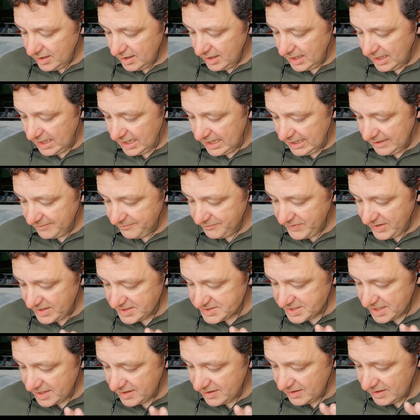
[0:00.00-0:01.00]
There's
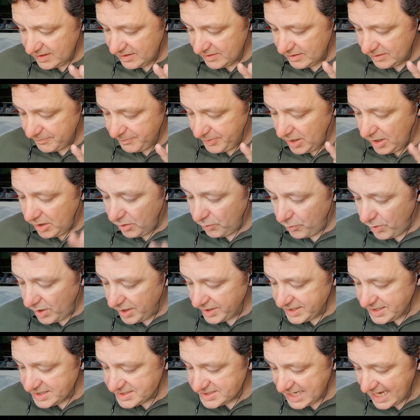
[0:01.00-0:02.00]
a part 1
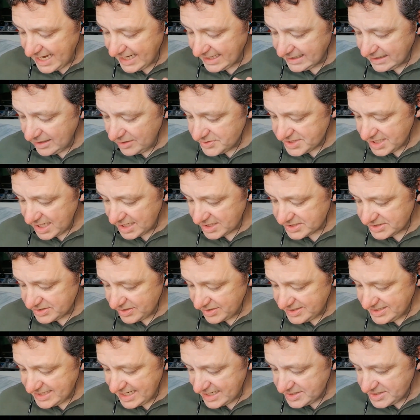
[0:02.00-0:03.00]
is Anglo-Saxon
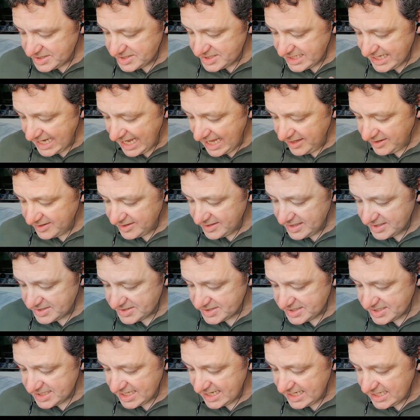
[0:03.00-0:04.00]
identity,
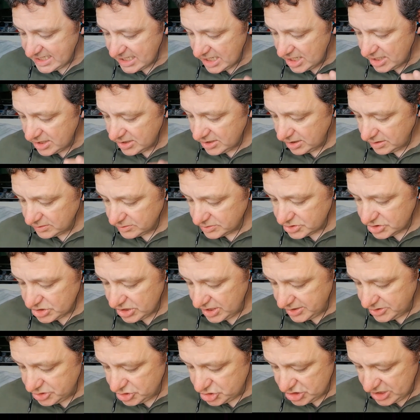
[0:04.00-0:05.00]
ethnicity, culture
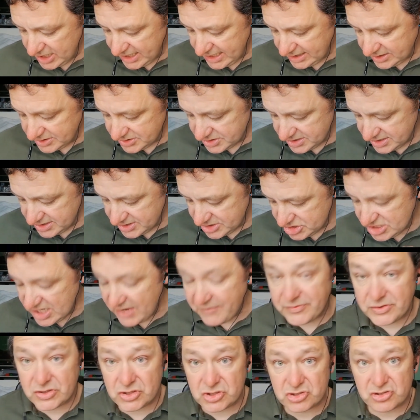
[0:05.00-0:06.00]
and genes, and there's
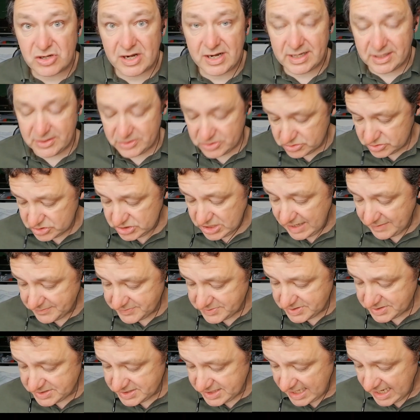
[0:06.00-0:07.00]
7
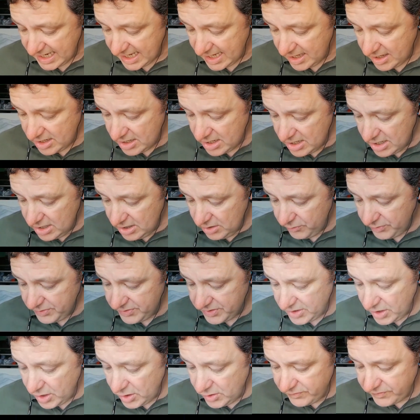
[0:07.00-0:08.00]
chapters here with
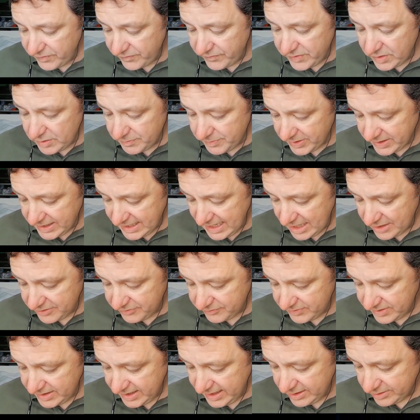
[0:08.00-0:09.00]
an overview by
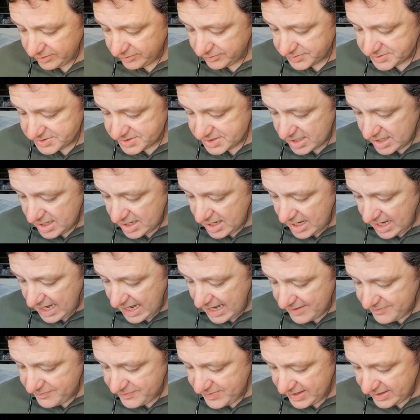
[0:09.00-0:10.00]
Catherine Hills,
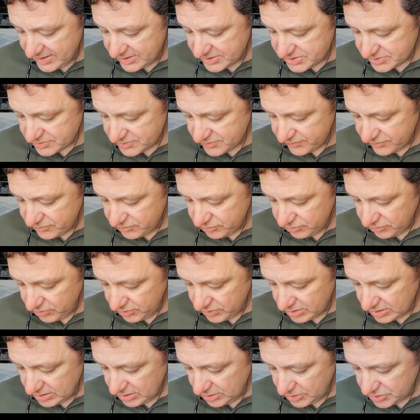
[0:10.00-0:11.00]
and then a sort of
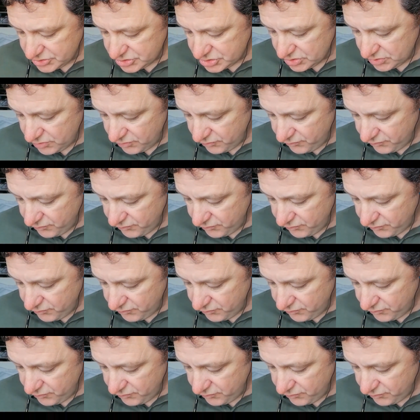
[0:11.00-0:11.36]
chronological